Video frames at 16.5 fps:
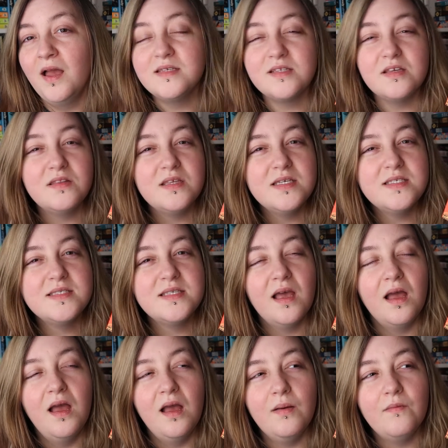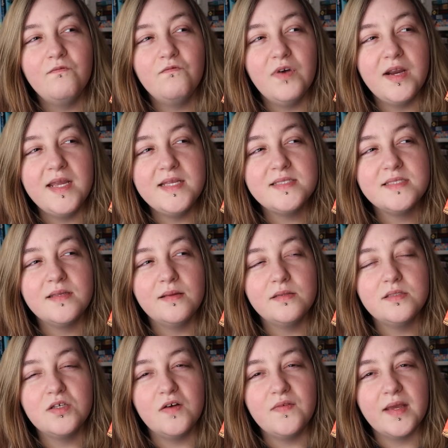So this reads
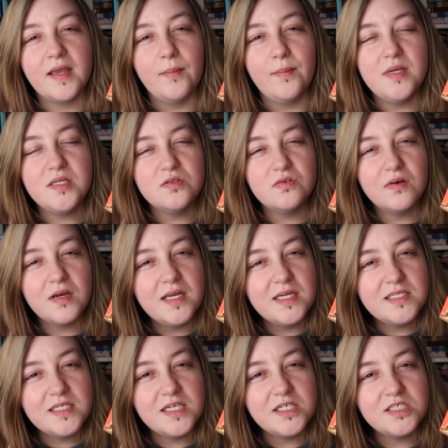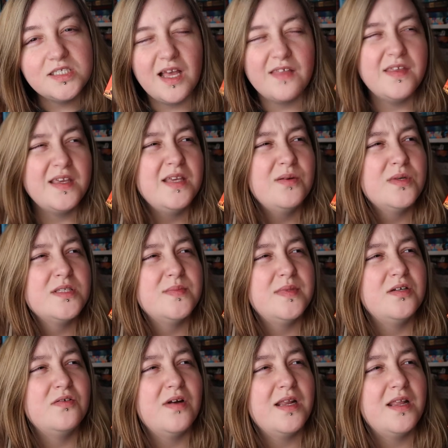sort of like a middle grade-ish. I think it was a
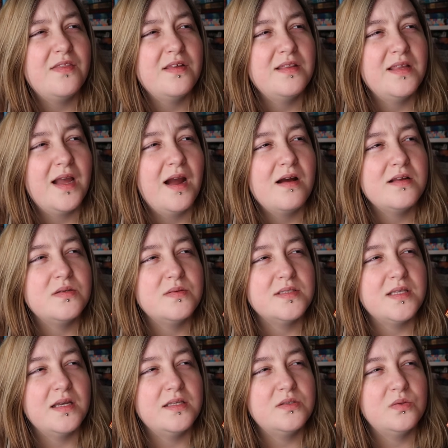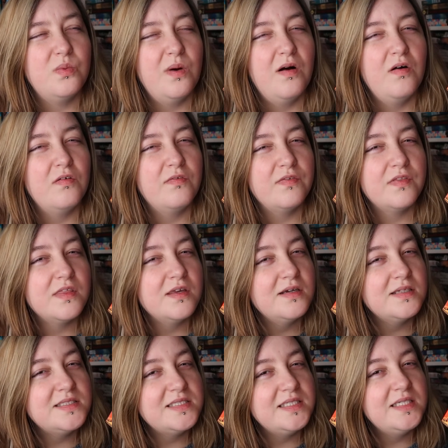middle grade. I think the character was like 12,
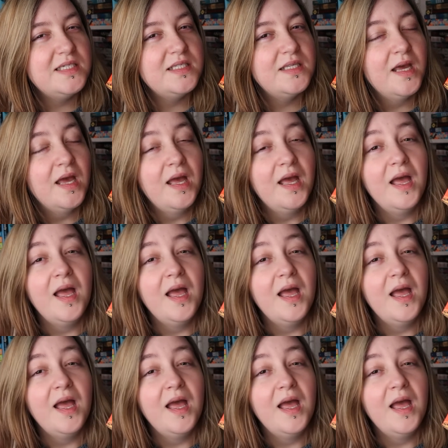13.